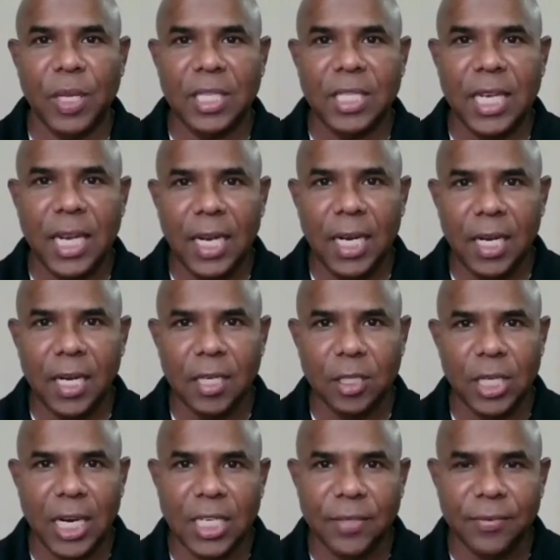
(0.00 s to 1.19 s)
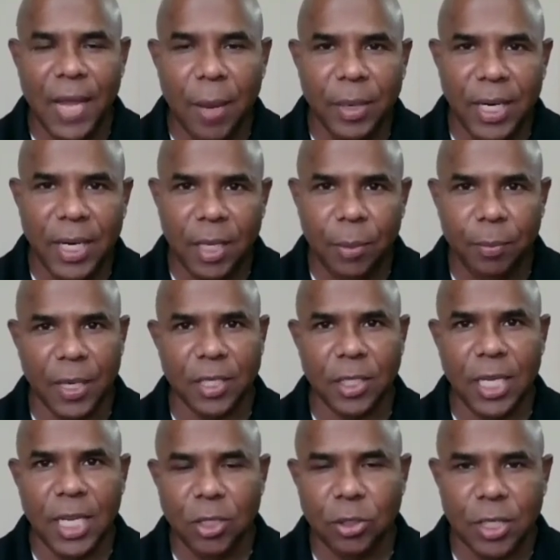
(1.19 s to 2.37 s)
child's family, past
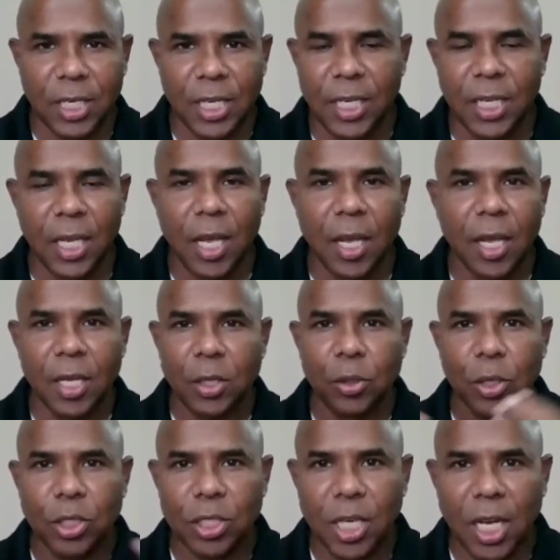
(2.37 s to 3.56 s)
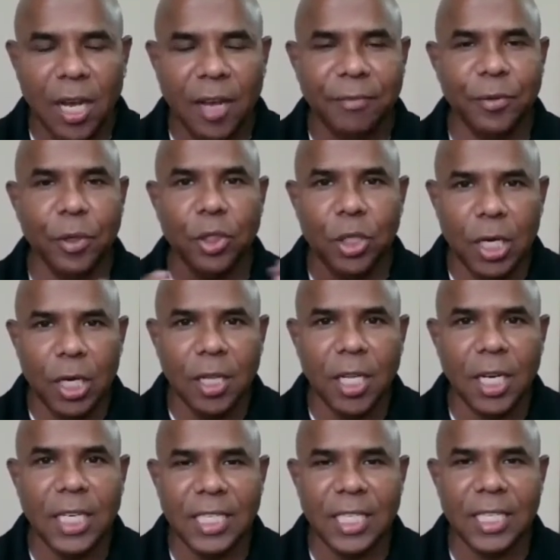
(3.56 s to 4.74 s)
history, your staff, your children that
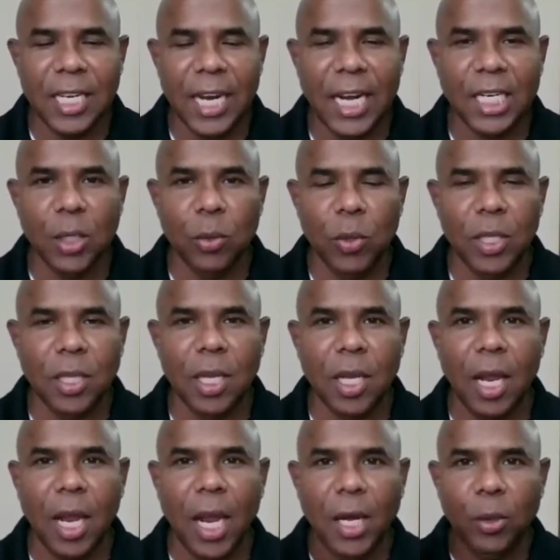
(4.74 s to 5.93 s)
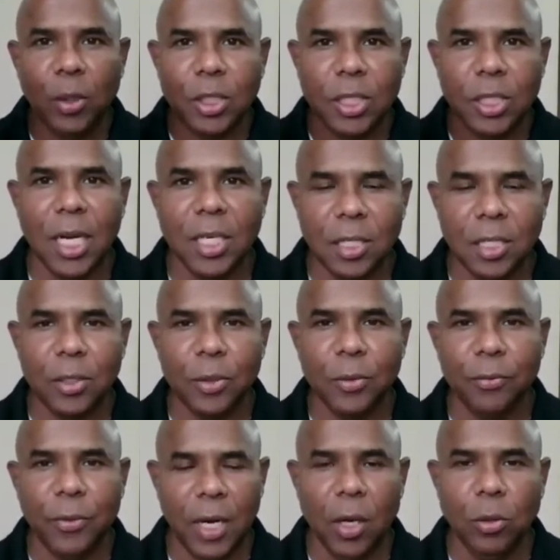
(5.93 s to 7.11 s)
he's interacting with, and you start to
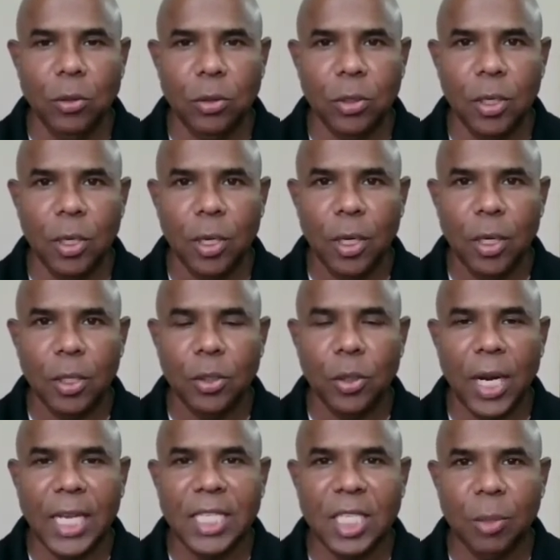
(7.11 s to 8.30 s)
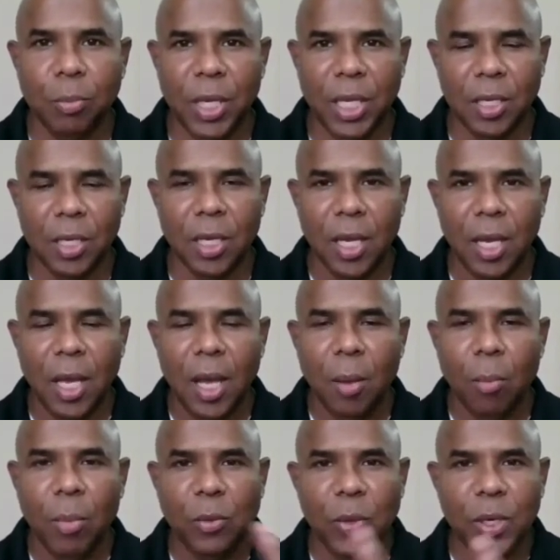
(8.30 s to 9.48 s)
fill out your ICP.
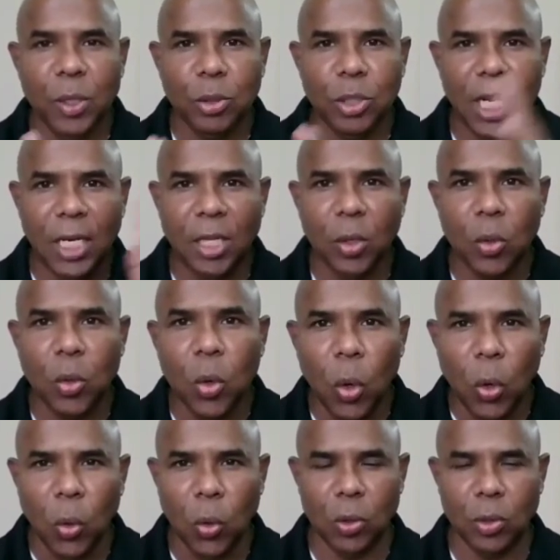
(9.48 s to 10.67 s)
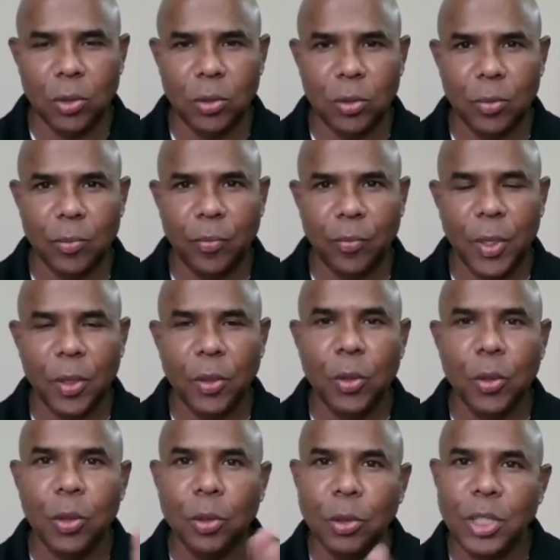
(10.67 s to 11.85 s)
But when you set the goals, you
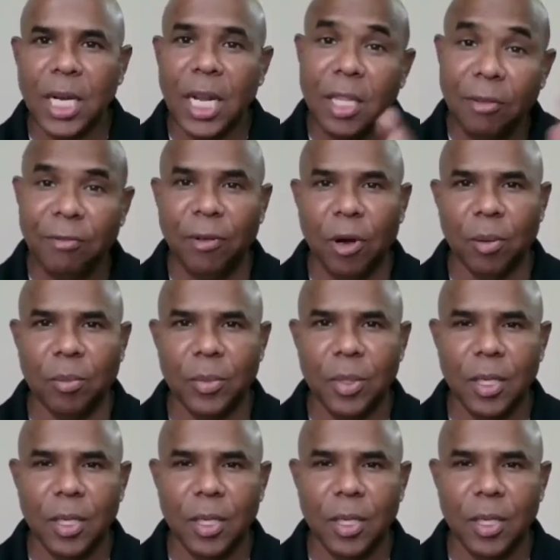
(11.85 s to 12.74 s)
use another form